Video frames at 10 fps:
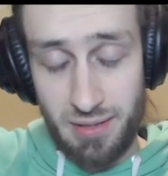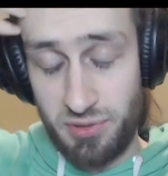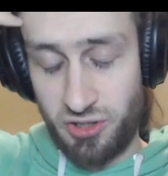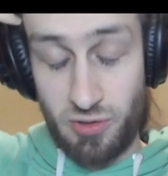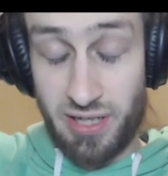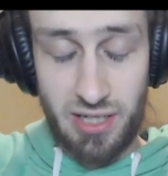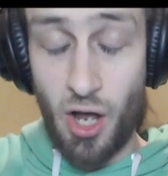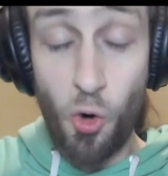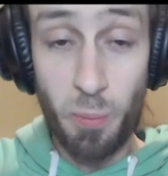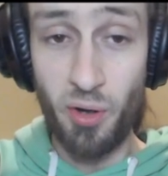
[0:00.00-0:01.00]
So like the
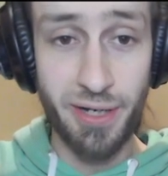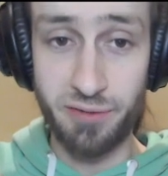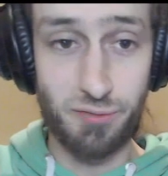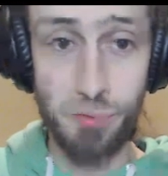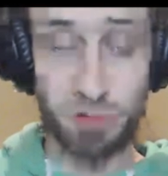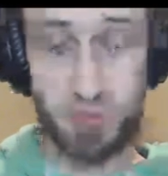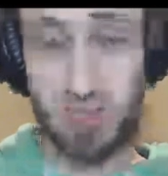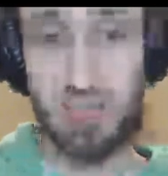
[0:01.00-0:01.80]
whole point of all of this